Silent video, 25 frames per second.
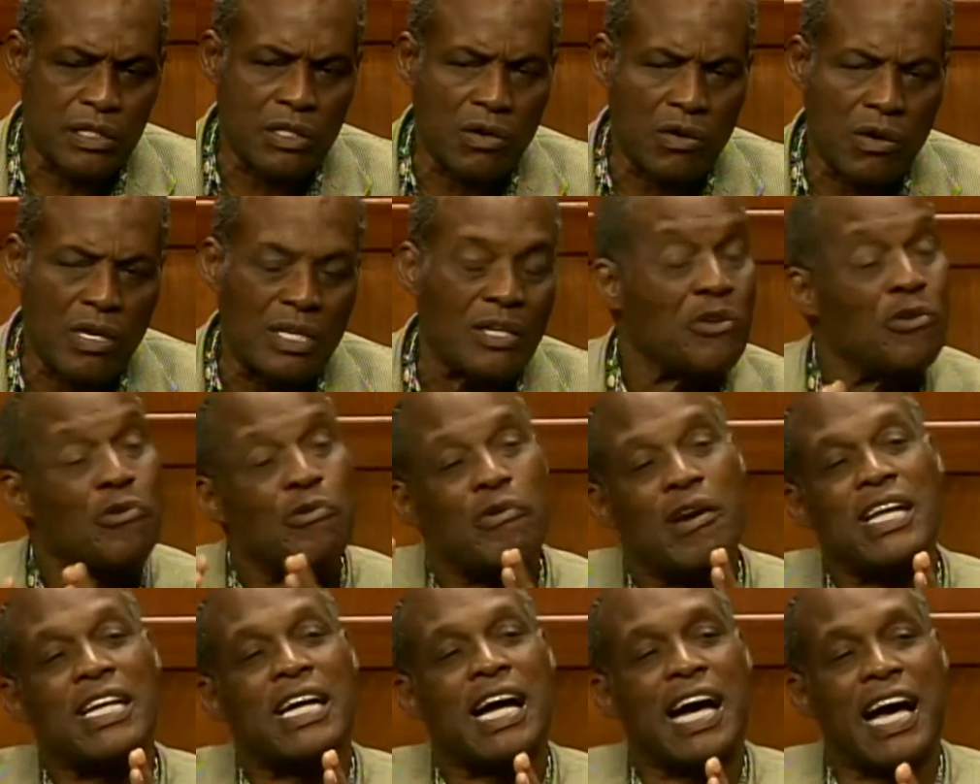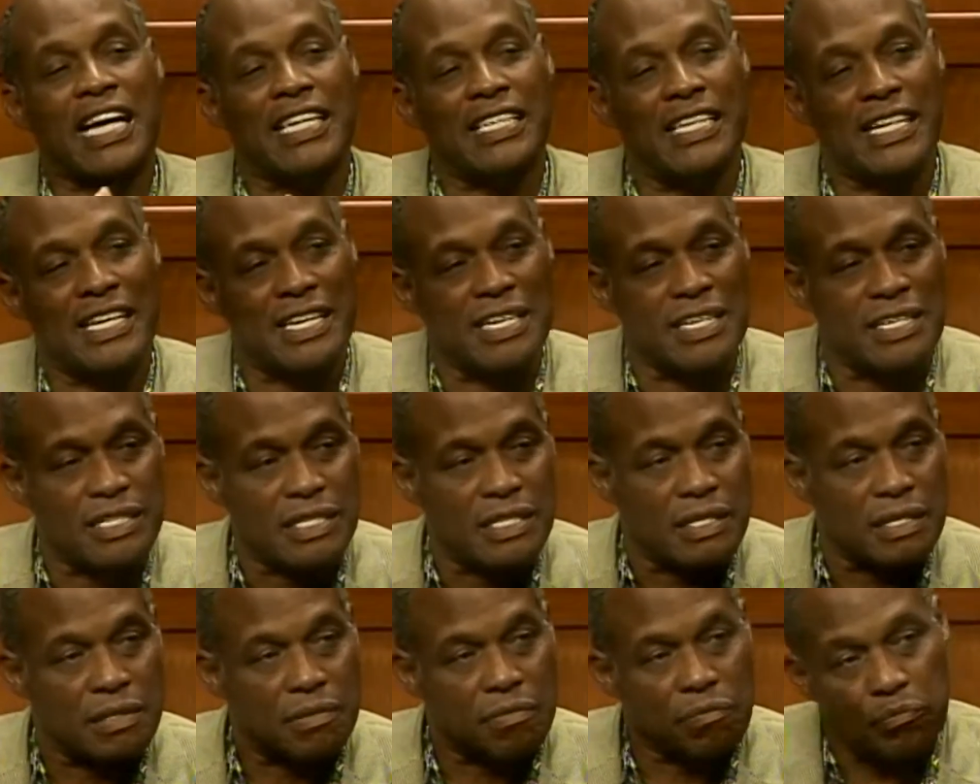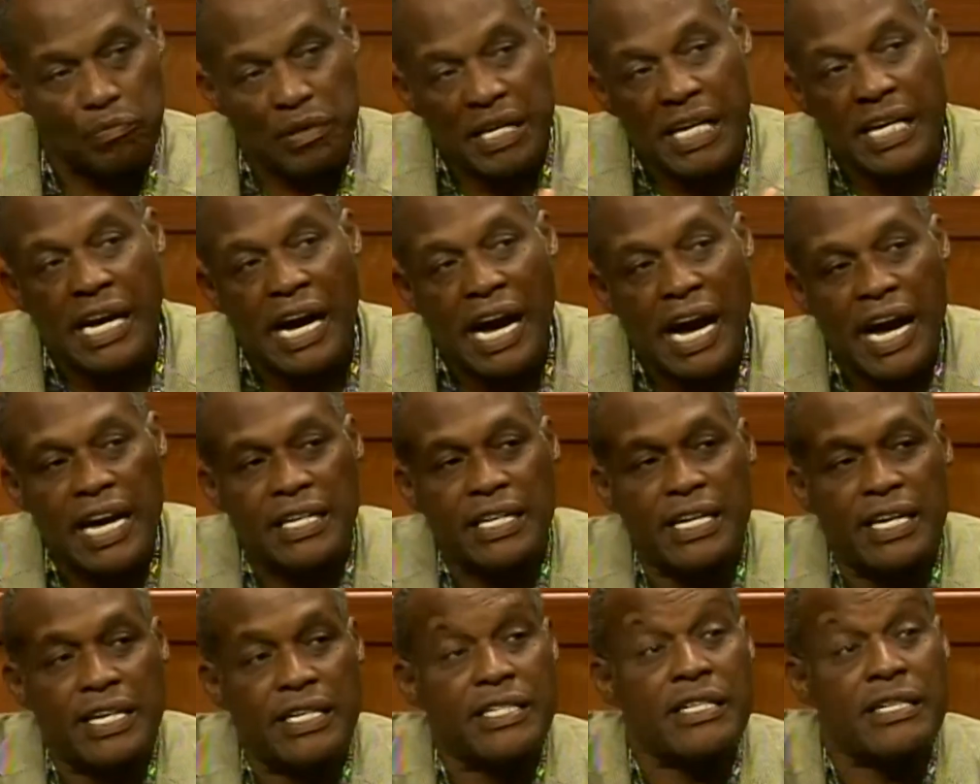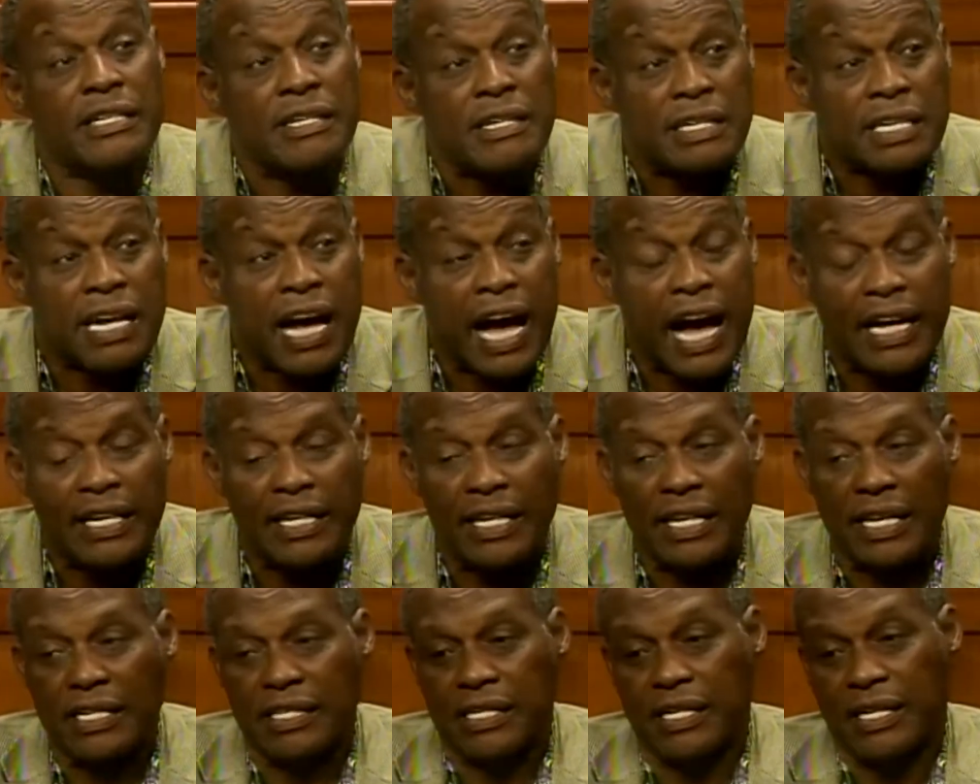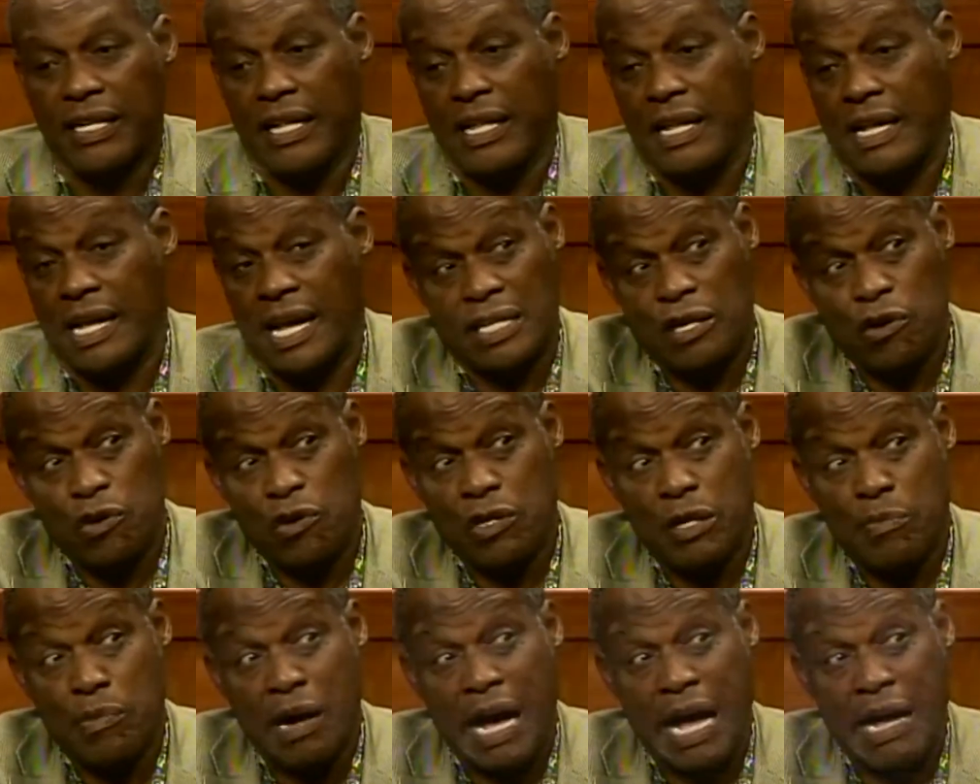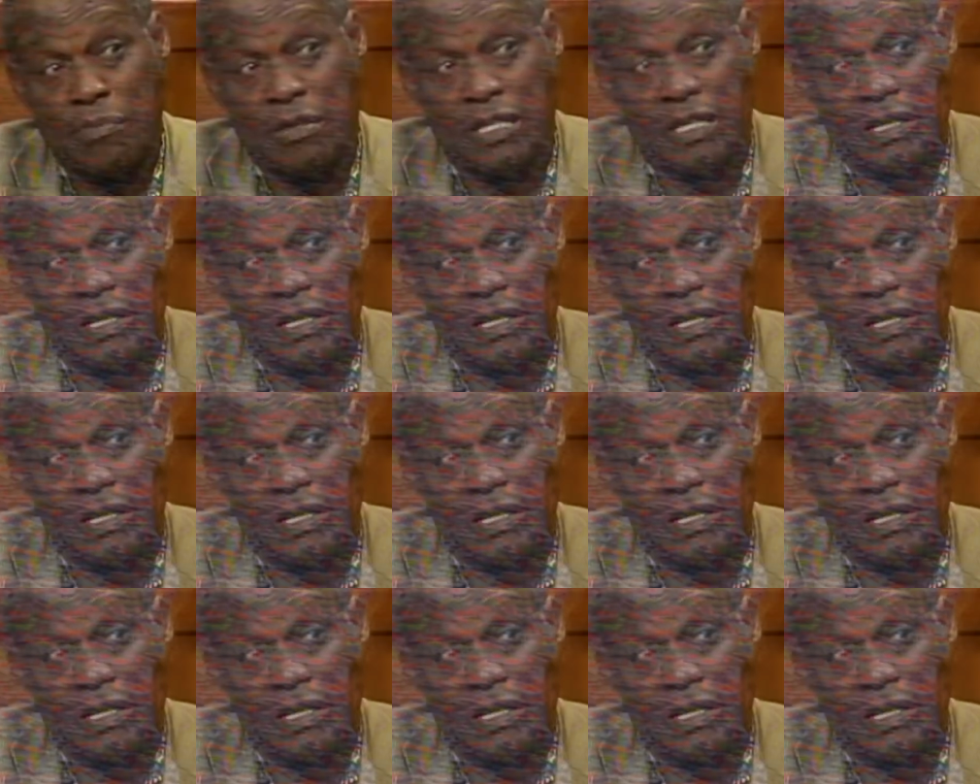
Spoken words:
on great ideas, big ideas, good ideas, and the Holy Bible.